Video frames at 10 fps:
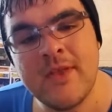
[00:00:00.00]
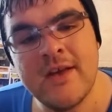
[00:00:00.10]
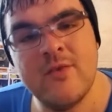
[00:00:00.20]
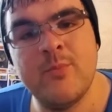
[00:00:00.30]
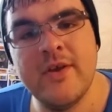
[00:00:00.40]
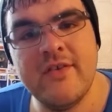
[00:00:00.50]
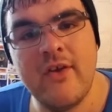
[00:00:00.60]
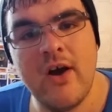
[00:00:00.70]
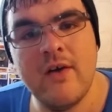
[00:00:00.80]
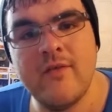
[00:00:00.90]
he's pissed
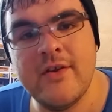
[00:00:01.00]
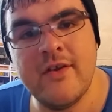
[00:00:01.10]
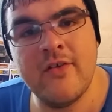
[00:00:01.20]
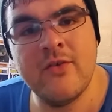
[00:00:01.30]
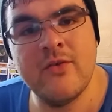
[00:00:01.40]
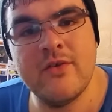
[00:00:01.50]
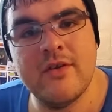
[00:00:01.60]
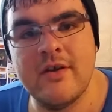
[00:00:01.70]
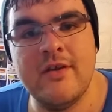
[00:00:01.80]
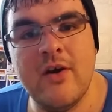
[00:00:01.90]
off. He
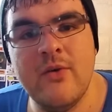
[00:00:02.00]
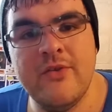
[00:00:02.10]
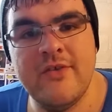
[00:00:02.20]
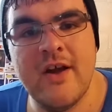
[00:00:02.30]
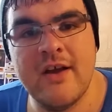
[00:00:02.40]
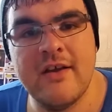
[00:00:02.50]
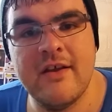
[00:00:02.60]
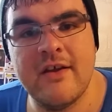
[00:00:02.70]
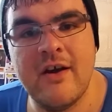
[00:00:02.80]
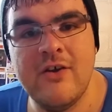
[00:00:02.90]
knows he's not going to
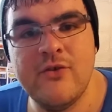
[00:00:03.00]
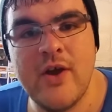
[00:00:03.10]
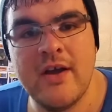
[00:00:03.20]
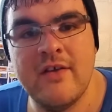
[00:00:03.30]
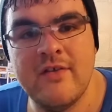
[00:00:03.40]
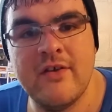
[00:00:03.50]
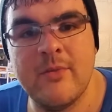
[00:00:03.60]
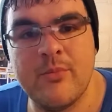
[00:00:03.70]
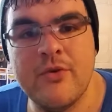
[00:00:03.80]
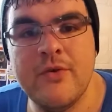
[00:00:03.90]
get a contract. He's going
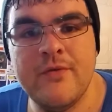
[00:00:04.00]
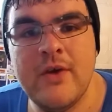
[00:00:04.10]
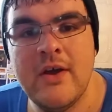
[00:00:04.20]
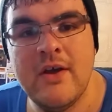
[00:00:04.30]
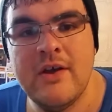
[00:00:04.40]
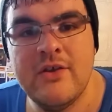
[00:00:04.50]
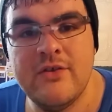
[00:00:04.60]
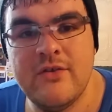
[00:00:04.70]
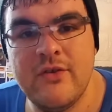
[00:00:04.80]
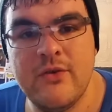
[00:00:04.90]
to prove
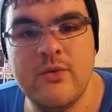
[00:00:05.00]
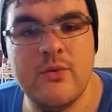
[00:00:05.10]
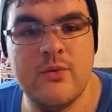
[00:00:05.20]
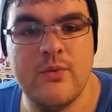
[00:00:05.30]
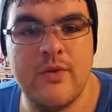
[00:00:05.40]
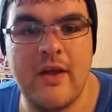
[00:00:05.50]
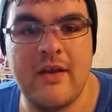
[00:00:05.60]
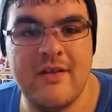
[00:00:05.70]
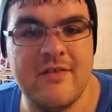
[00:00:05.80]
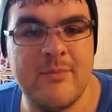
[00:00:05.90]
to you
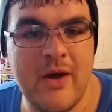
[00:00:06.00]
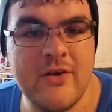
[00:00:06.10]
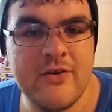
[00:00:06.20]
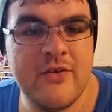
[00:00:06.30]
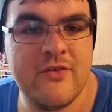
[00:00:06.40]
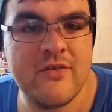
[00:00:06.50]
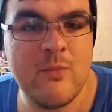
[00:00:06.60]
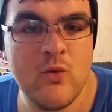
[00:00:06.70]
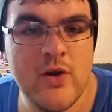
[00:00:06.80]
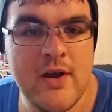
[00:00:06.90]
that he's better
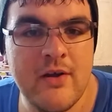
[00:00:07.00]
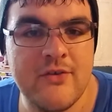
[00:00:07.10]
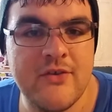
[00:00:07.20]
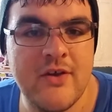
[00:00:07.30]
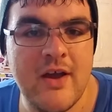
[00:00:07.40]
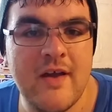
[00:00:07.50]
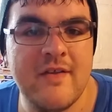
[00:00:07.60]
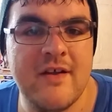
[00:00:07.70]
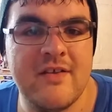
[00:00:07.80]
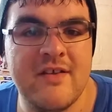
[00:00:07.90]
somewhere else
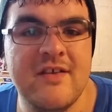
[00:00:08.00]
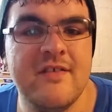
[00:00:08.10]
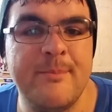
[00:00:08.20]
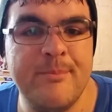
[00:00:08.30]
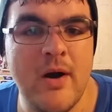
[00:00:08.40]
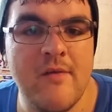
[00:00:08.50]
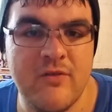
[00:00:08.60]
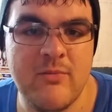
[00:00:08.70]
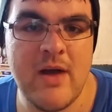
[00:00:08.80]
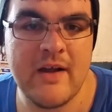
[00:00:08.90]
and that he's above
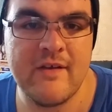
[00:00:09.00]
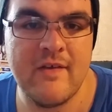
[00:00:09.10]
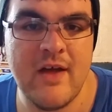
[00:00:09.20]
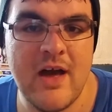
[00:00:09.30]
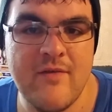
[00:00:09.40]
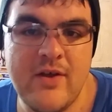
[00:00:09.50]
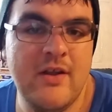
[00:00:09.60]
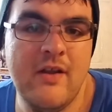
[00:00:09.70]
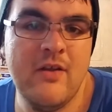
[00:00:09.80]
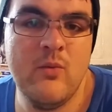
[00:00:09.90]
SmackDown Live,
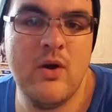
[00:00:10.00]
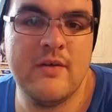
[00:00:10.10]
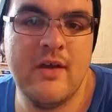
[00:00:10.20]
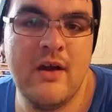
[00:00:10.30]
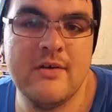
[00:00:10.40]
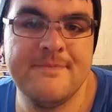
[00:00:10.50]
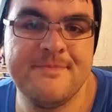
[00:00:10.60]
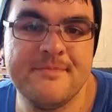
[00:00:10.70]
and then he walked out